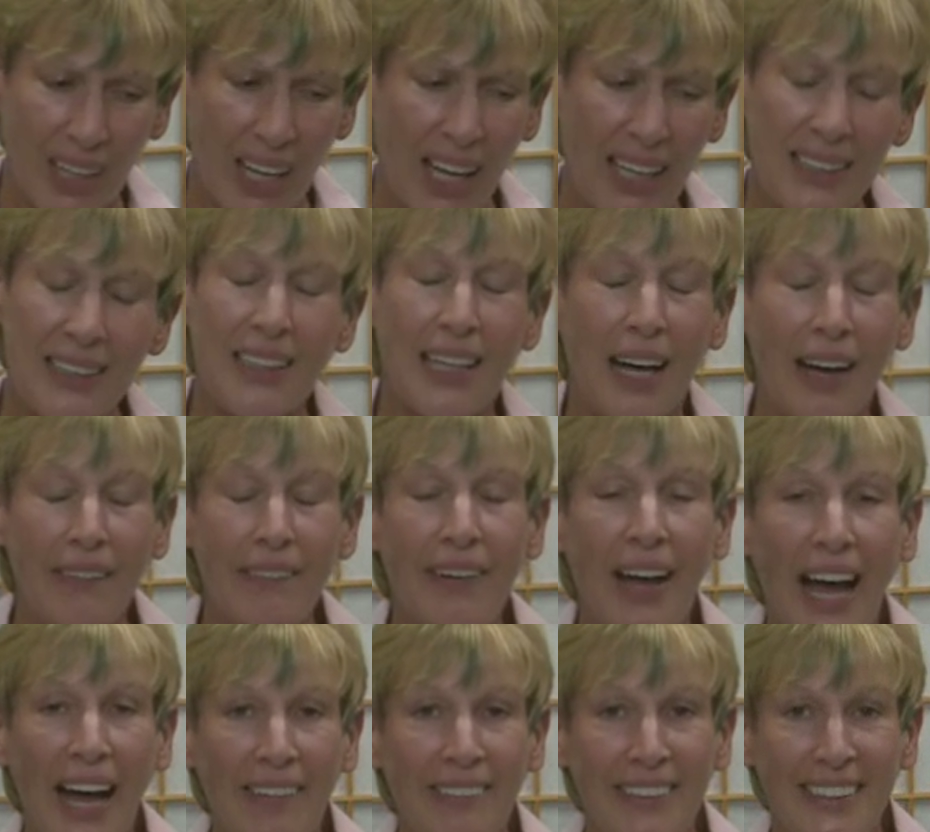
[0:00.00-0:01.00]
I love
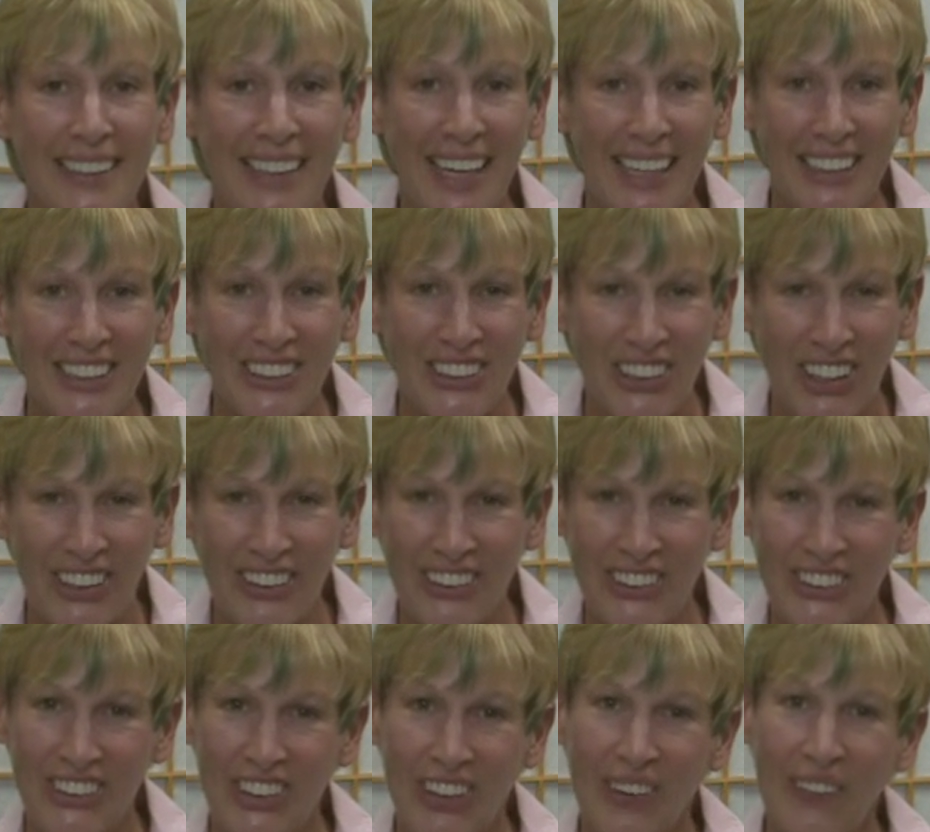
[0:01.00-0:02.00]
having guests on the
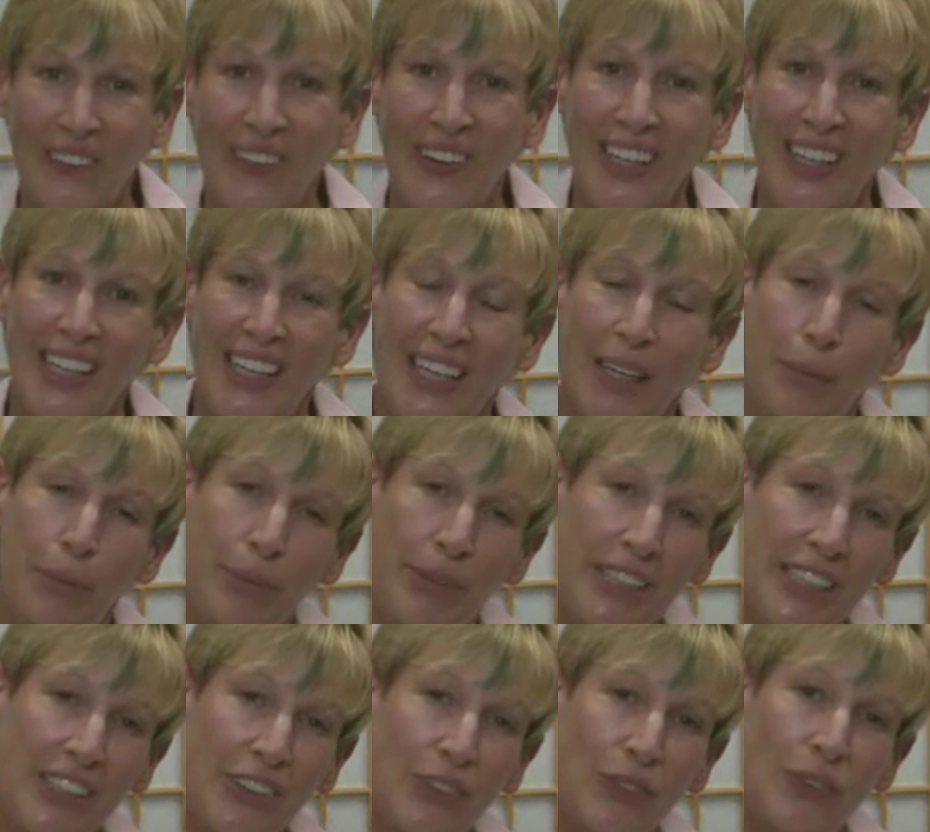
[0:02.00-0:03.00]
show
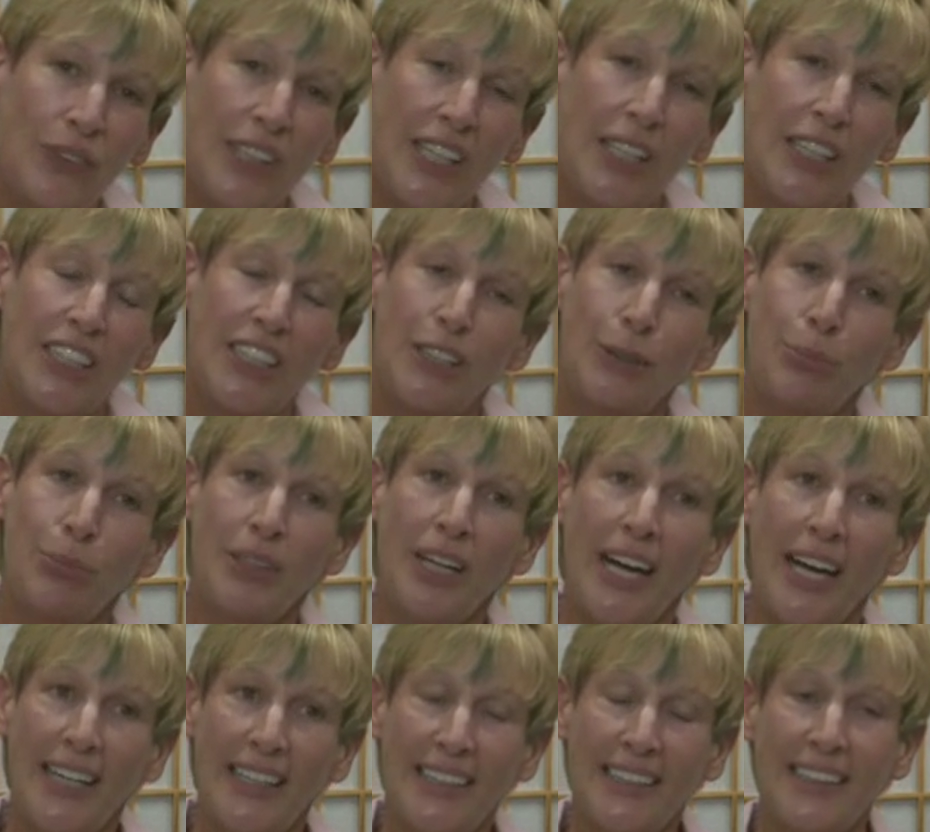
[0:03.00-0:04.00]
because it
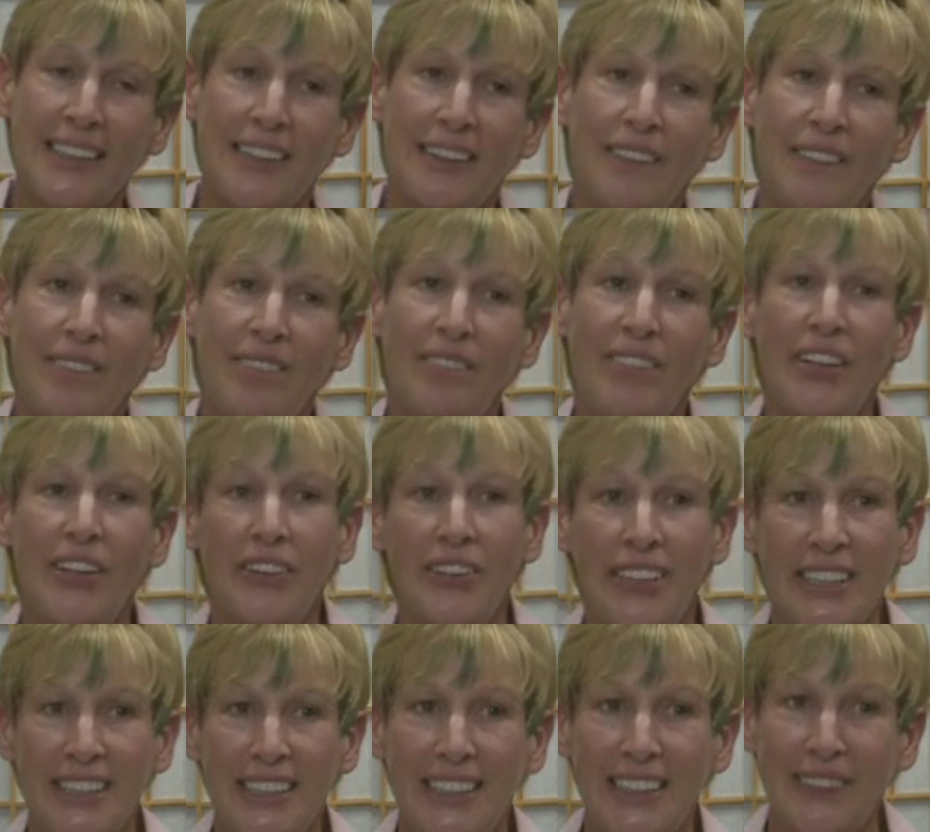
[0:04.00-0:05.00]
supplies
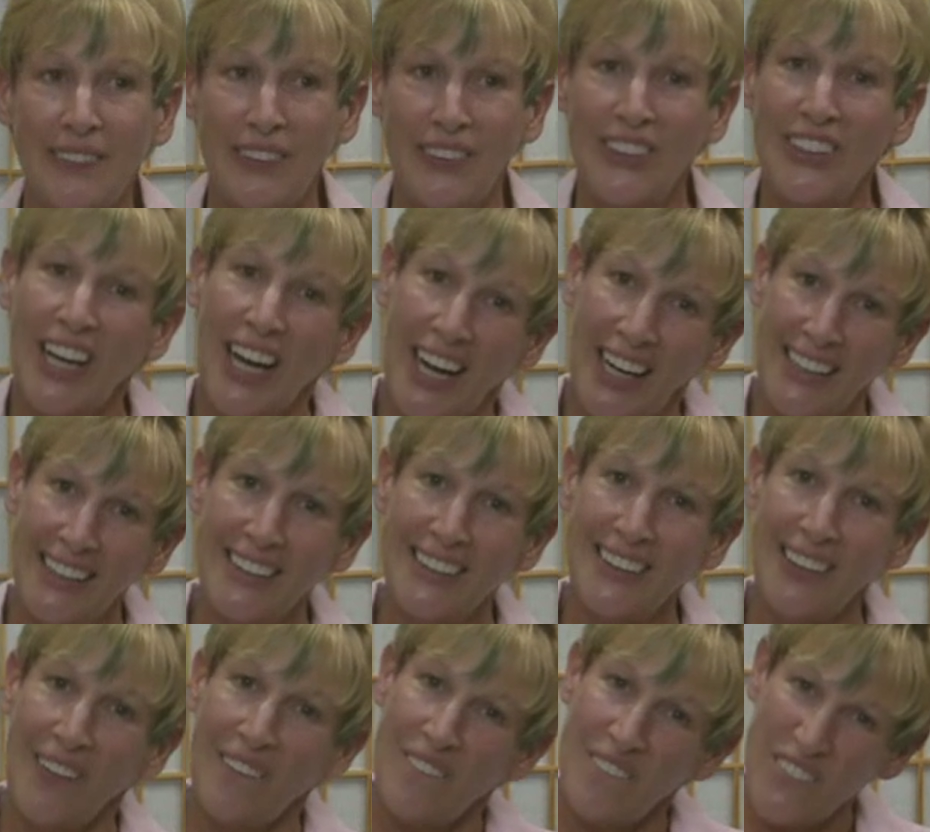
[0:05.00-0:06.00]
various different kinds
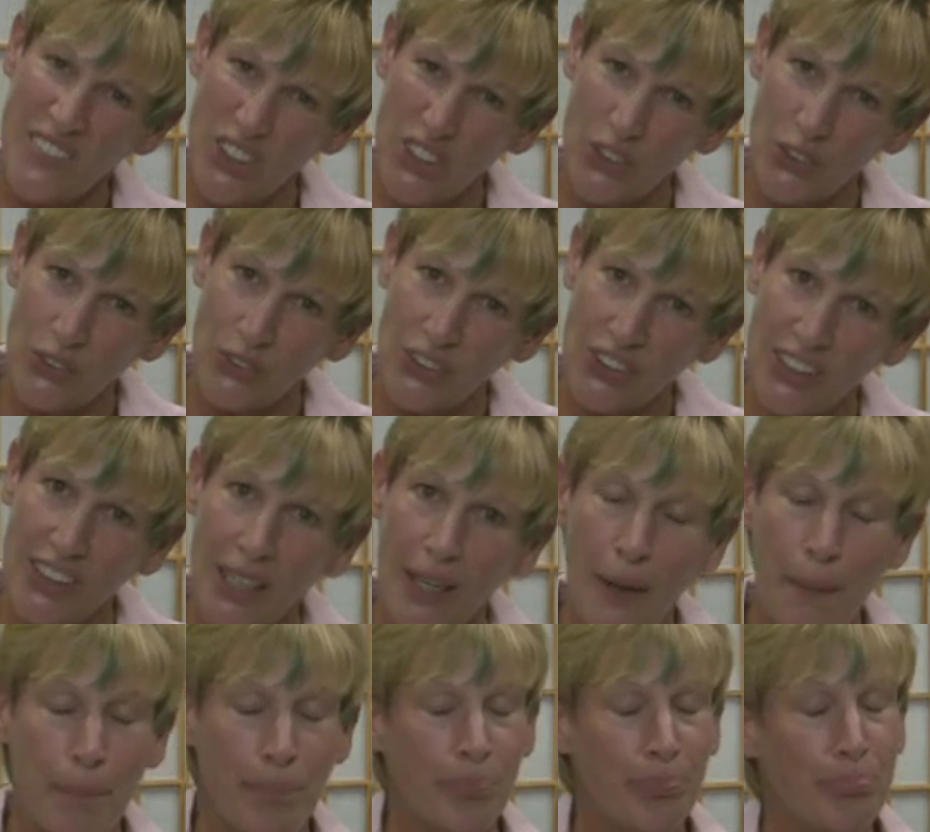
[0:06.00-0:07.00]
of views.
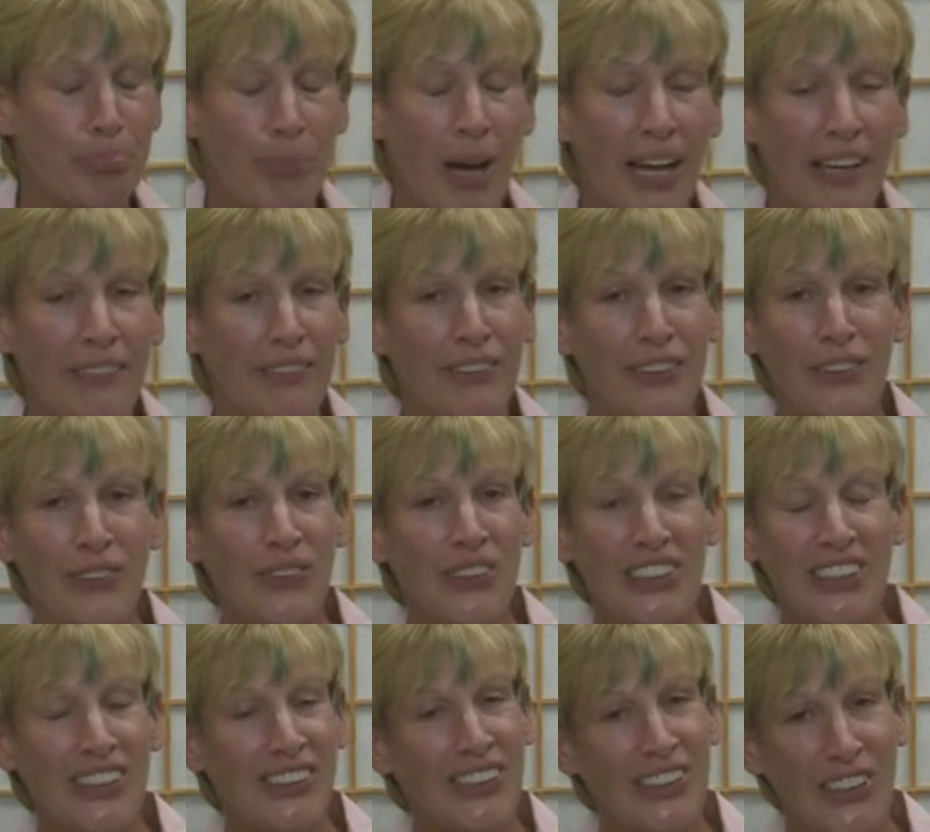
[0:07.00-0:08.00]
My view
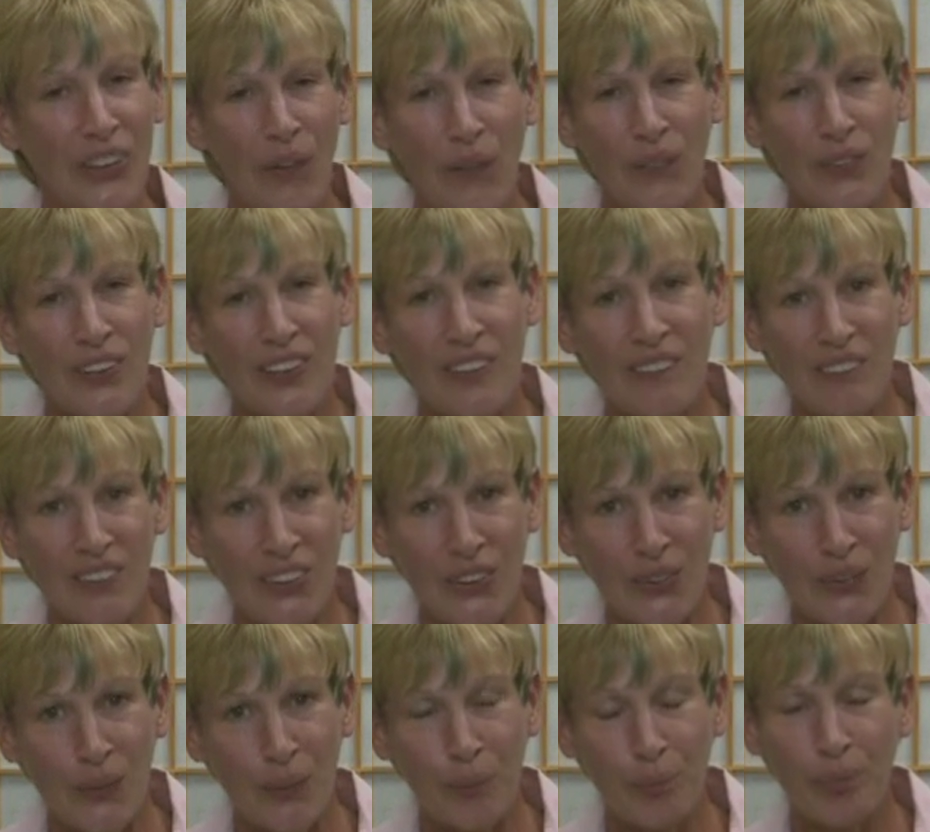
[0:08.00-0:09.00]
isn't the only view.